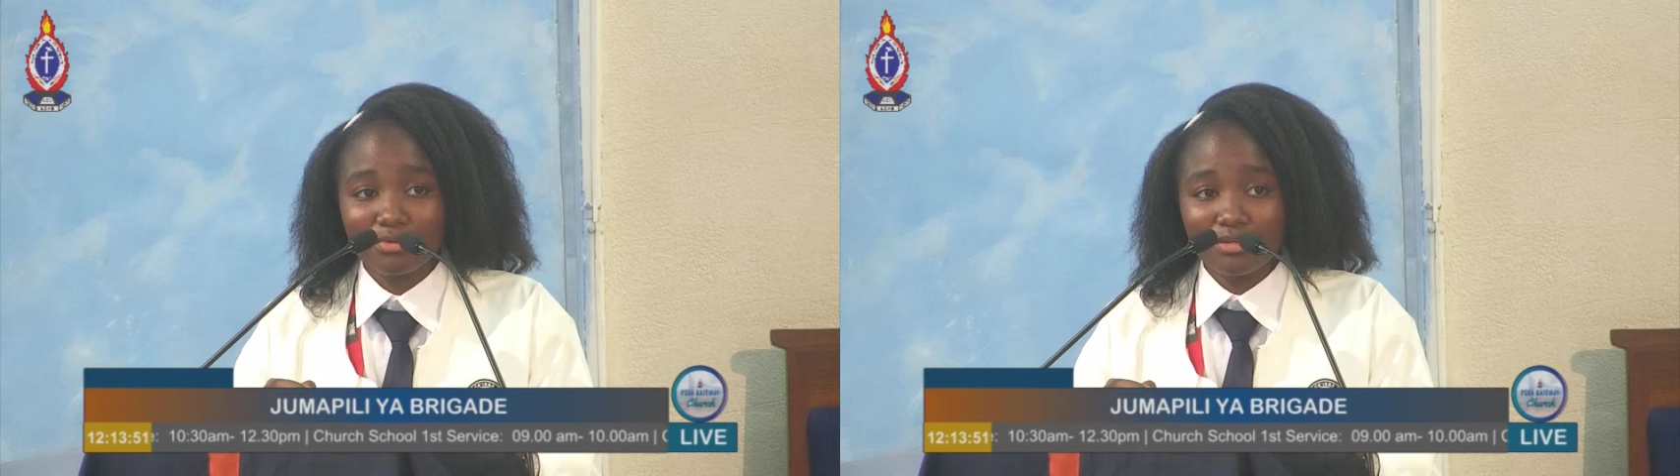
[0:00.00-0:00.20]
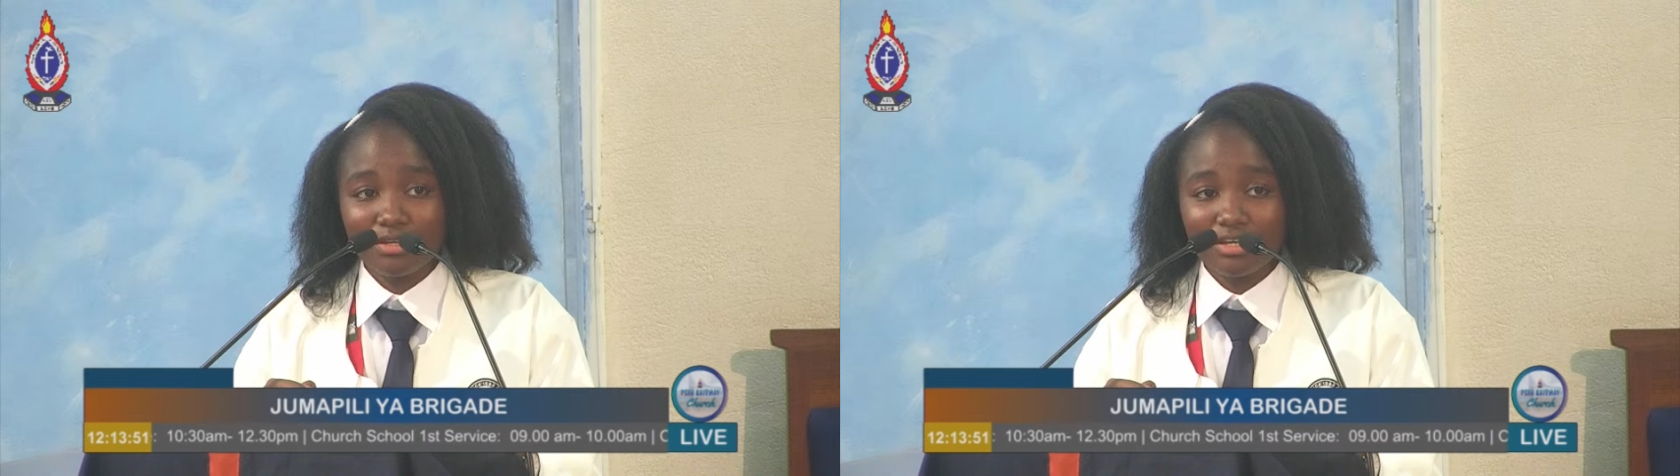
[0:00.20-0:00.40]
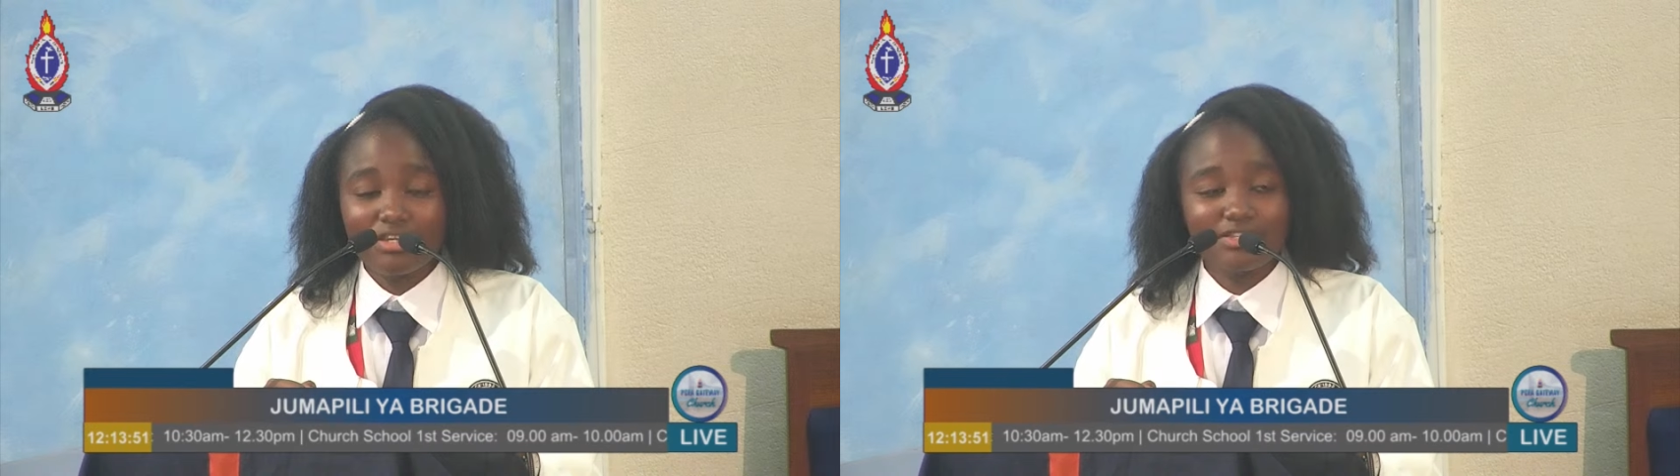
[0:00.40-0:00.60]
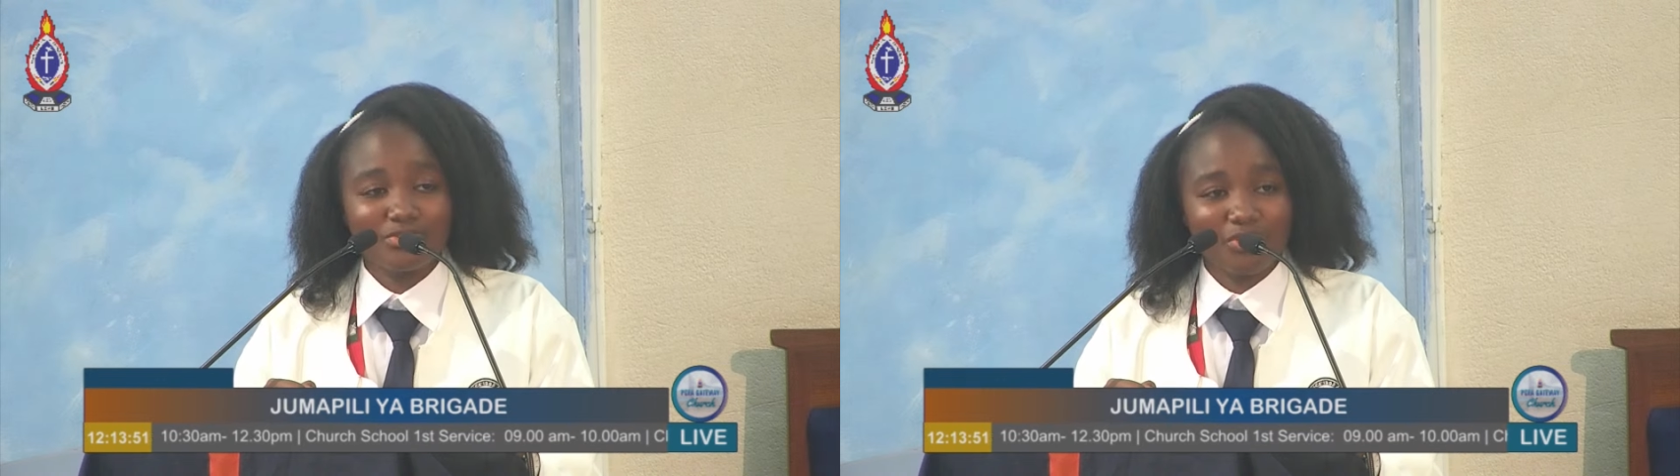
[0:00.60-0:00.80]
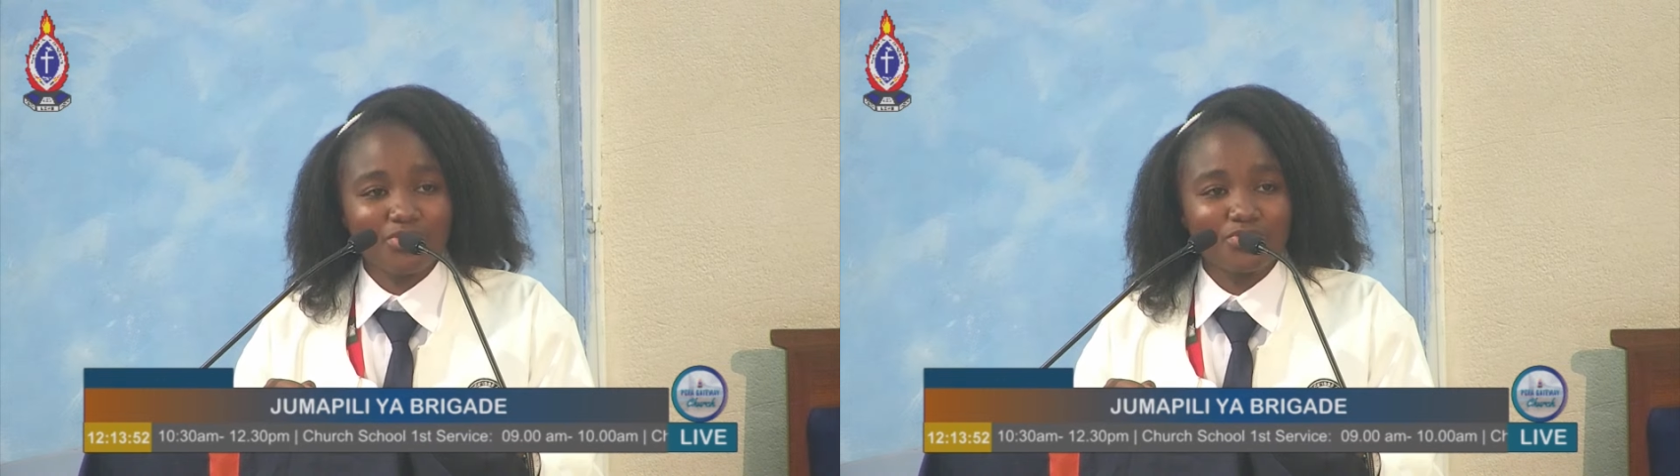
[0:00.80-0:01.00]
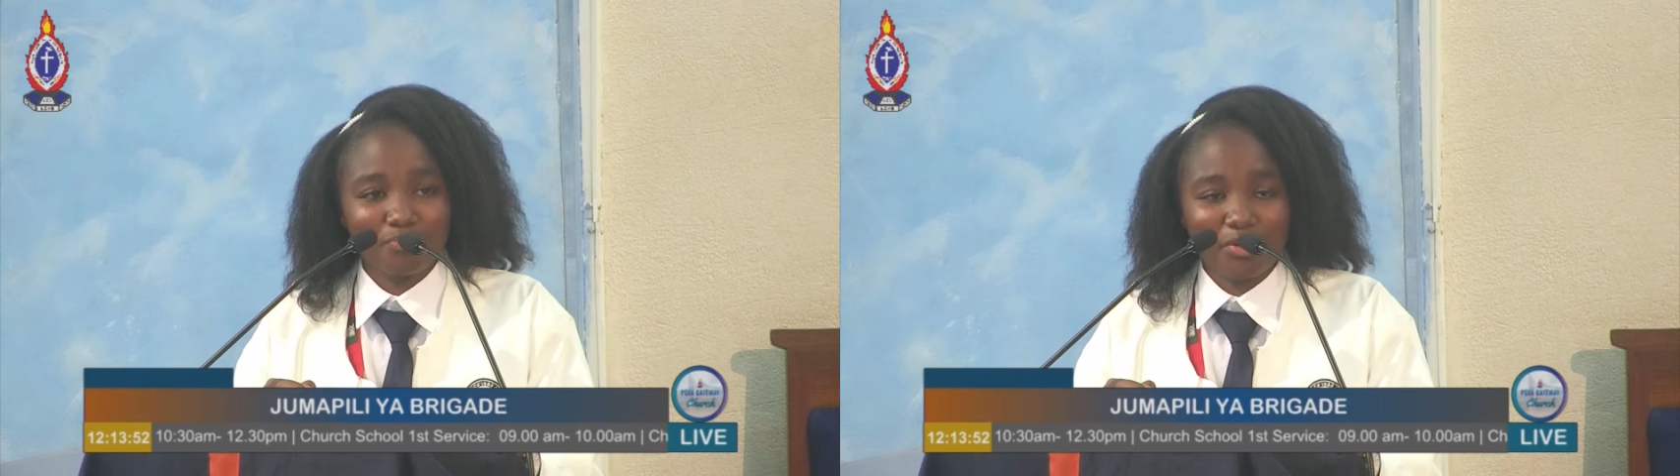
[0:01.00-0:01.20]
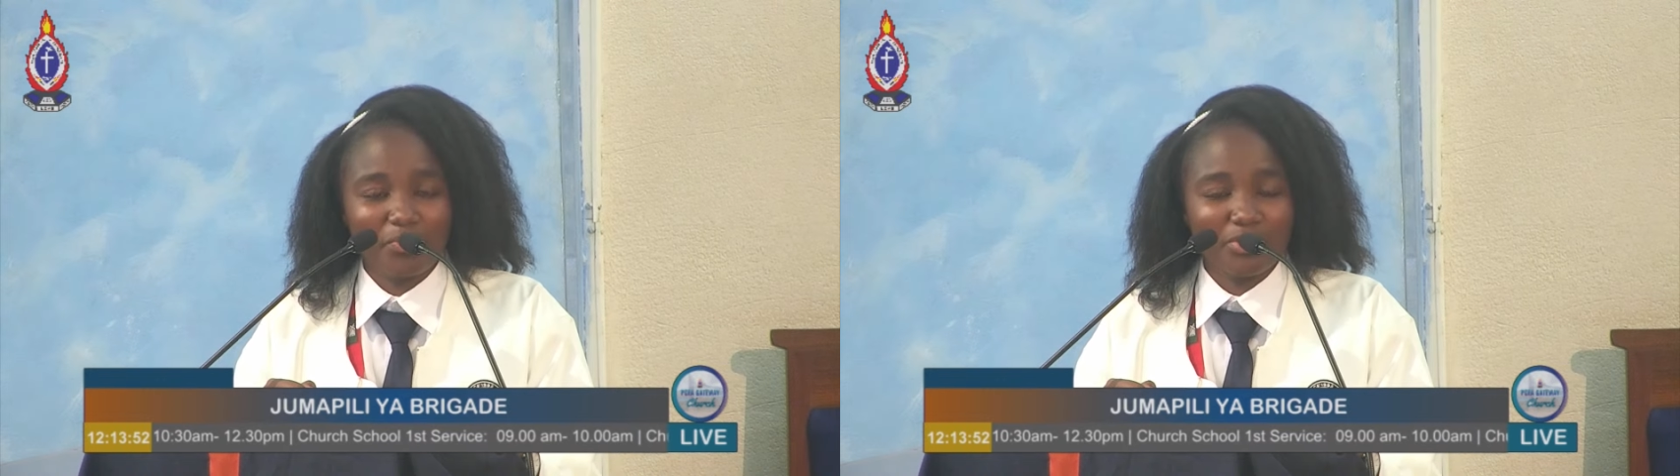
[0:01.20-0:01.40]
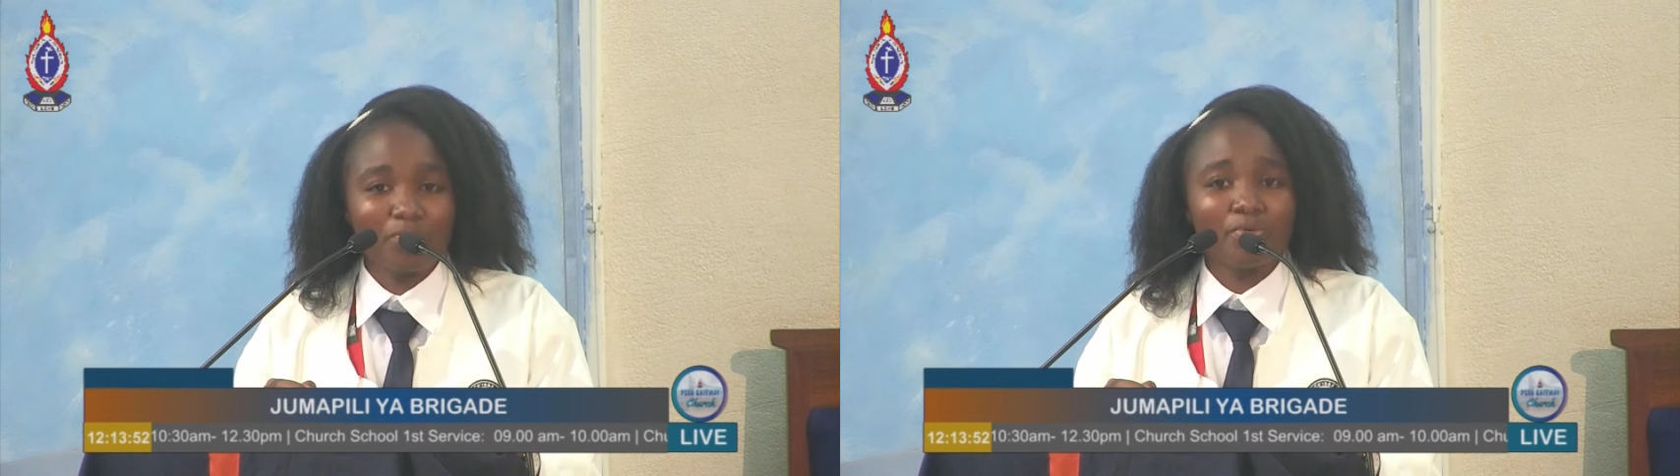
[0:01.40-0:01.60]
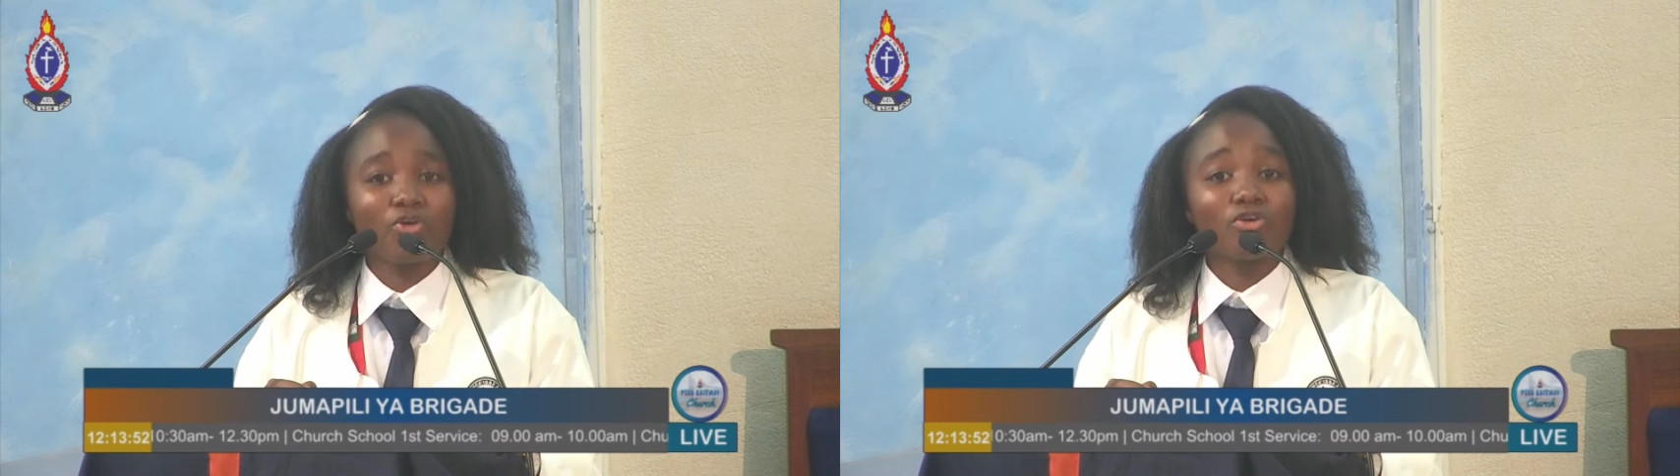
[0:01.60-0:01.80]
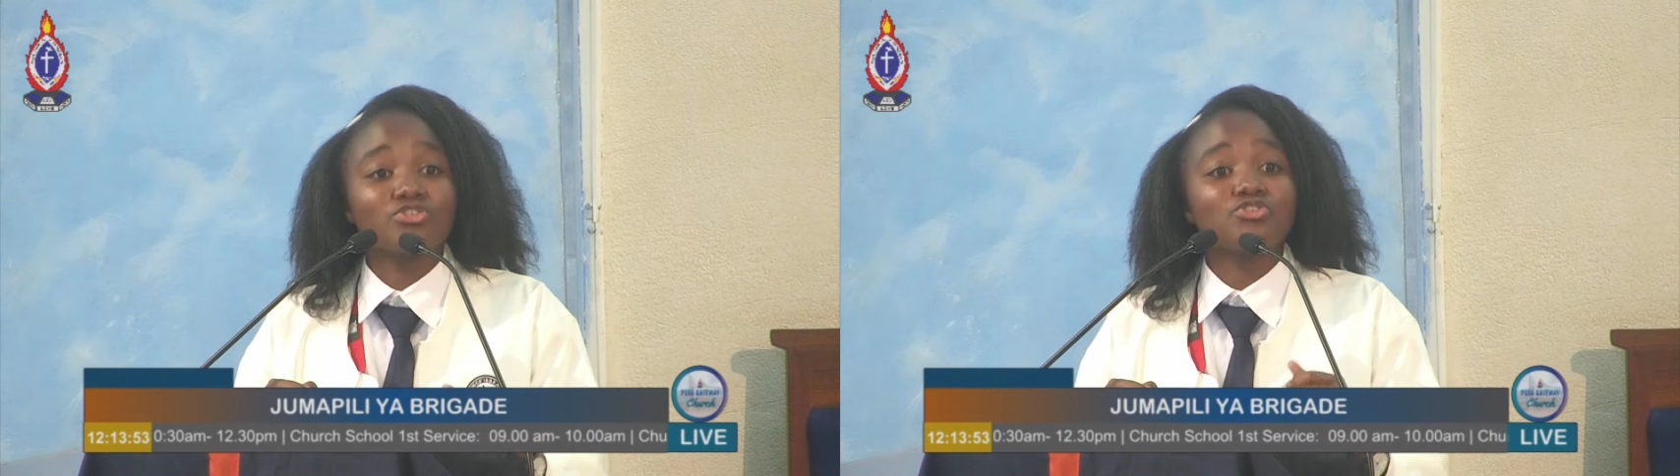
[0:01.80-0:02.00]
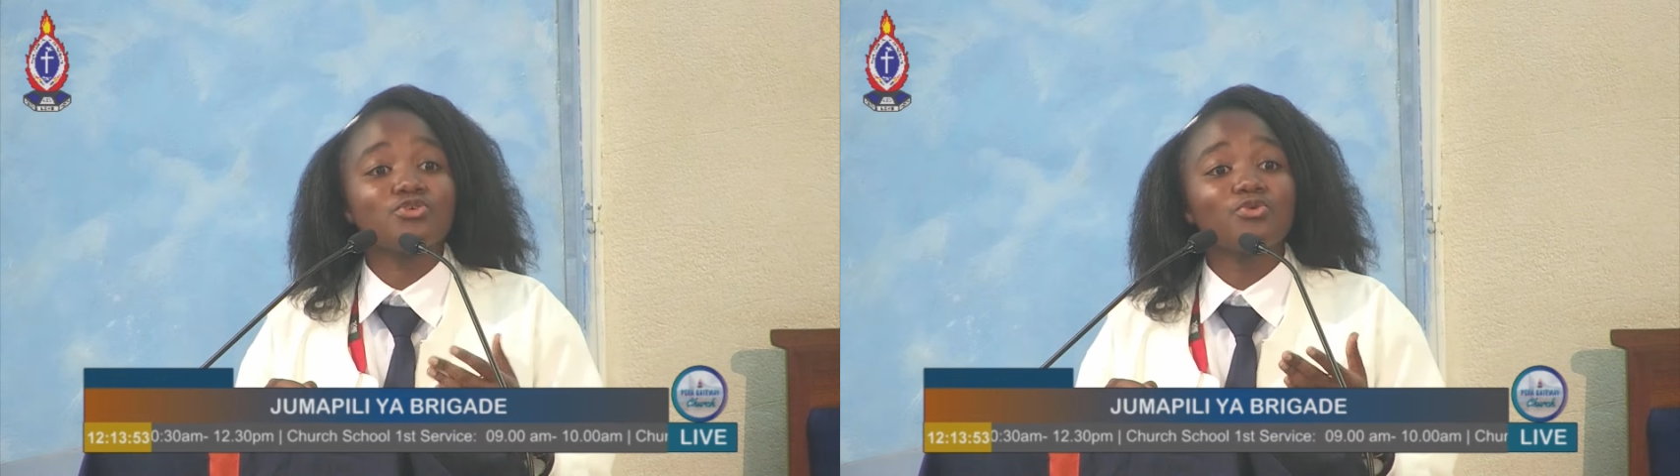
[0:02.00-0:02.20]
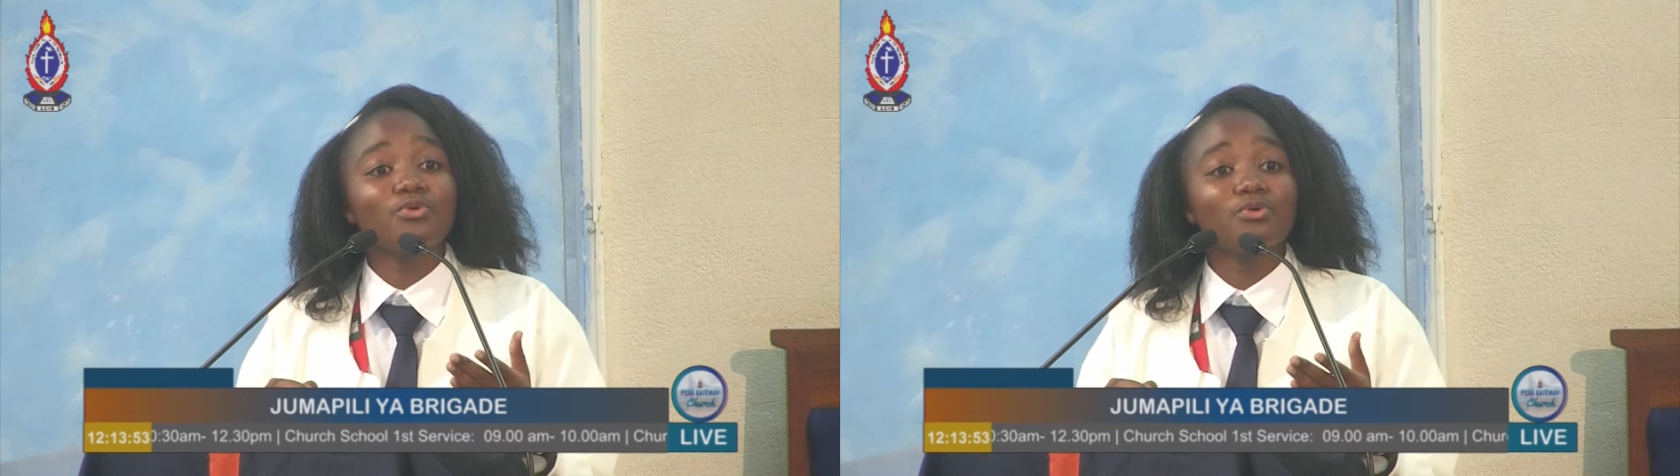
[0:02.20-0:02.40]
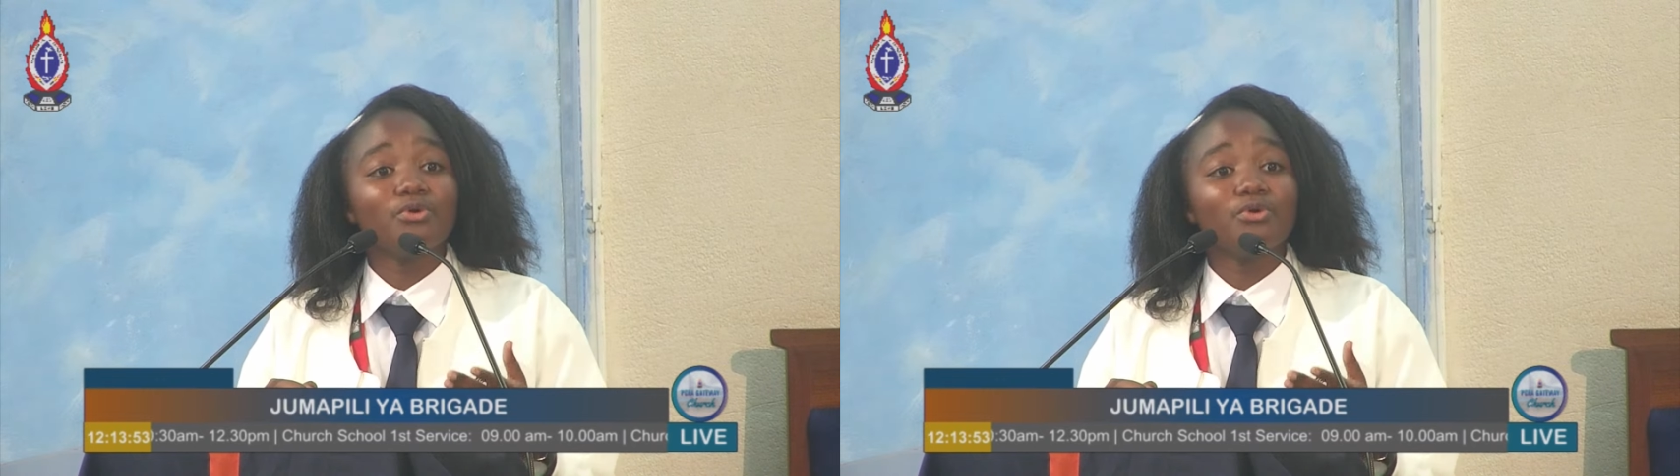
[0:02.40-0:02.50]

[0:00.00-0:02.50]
He is going to be with you because you,